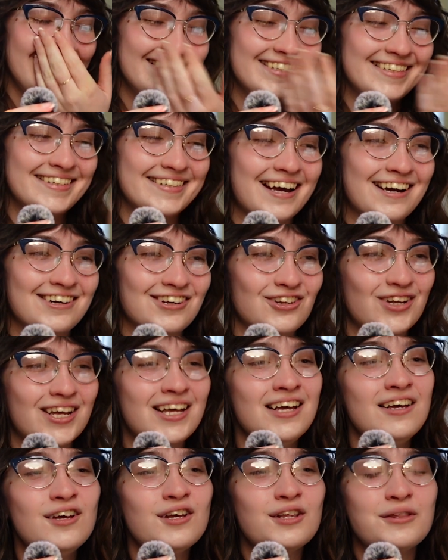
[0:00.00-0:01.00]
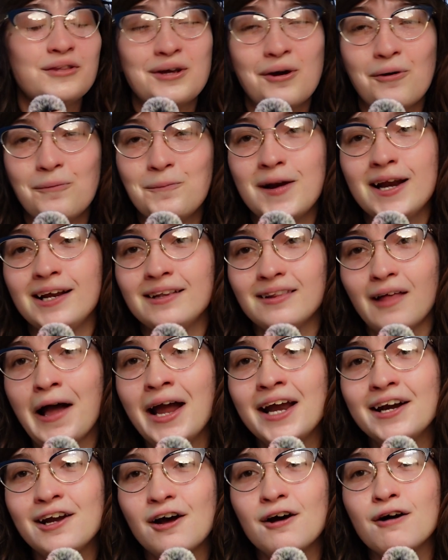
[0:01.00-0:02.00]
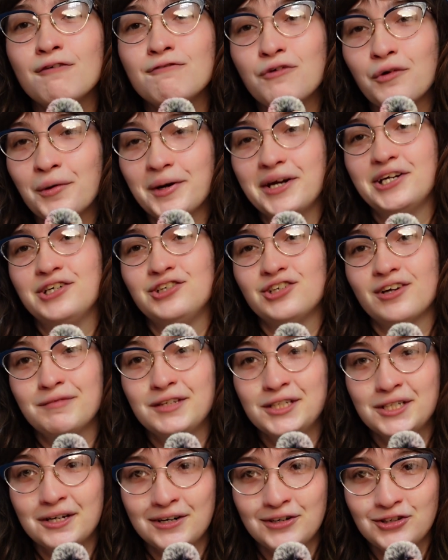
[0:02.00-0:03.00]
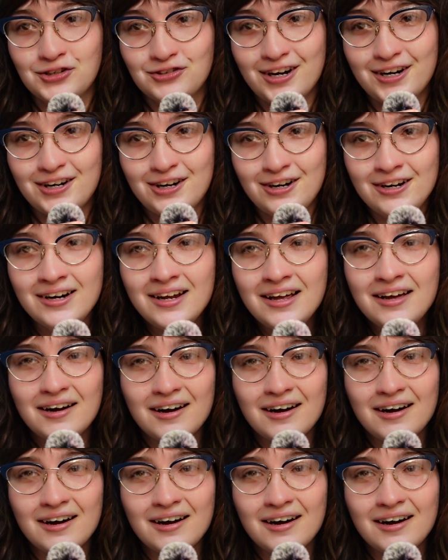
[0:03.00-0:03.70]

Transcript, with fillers: is actually the opening line of Voyage of the Dawn Treader,